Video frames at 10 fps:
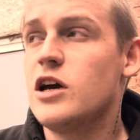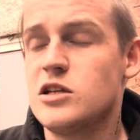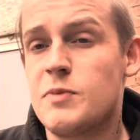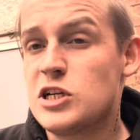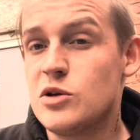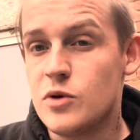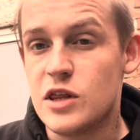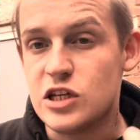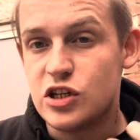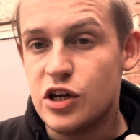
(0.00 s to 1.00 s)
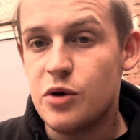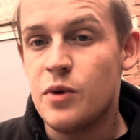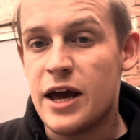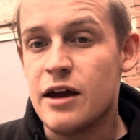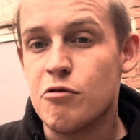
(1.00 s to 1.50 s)
especially with this new
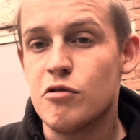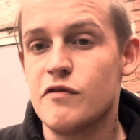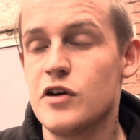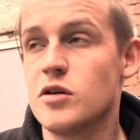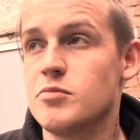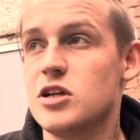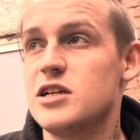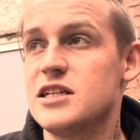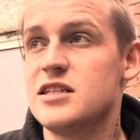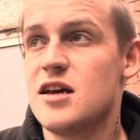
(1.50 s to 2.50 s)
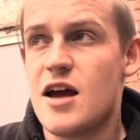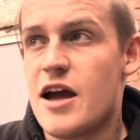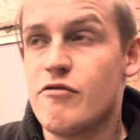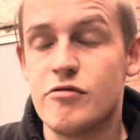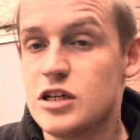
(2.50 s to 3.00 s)
era of Yungblud, is
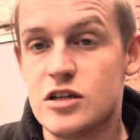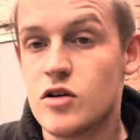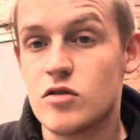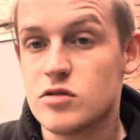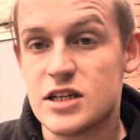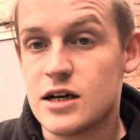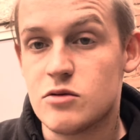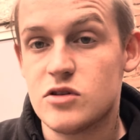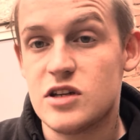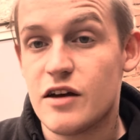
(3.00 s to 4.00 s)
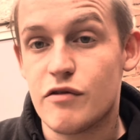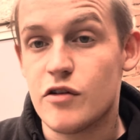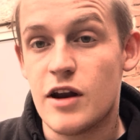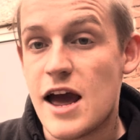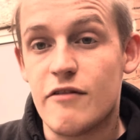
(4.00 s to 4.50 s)
every song sounds
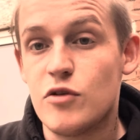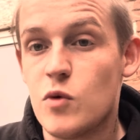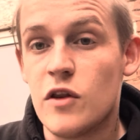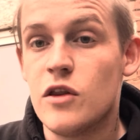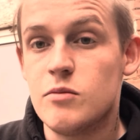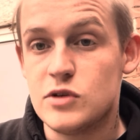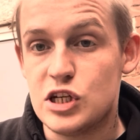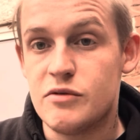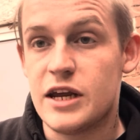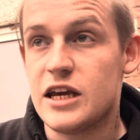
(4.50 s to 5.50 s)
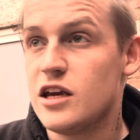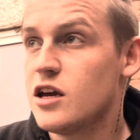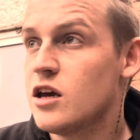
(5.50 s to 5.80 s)
different. Every one of them's unique.